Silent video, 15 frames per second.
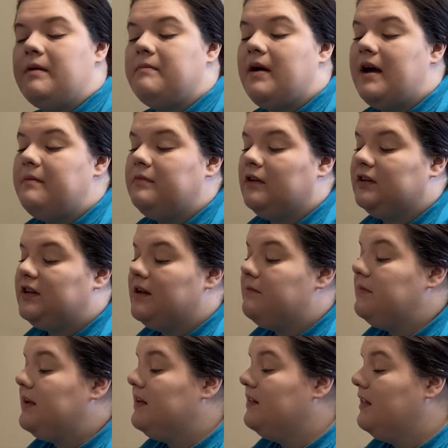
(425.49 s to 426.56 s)
mom looked at
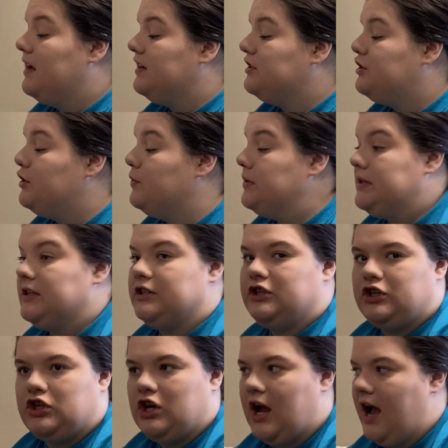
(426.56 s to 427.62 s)
me like she was in
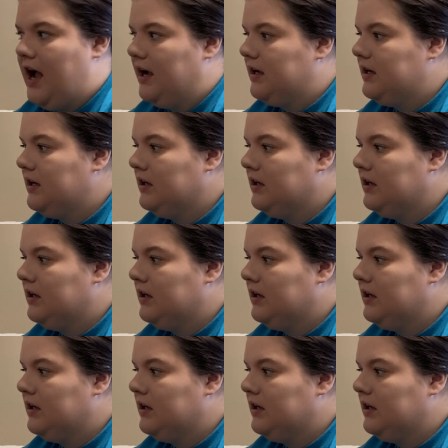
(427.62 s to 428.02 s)
shock.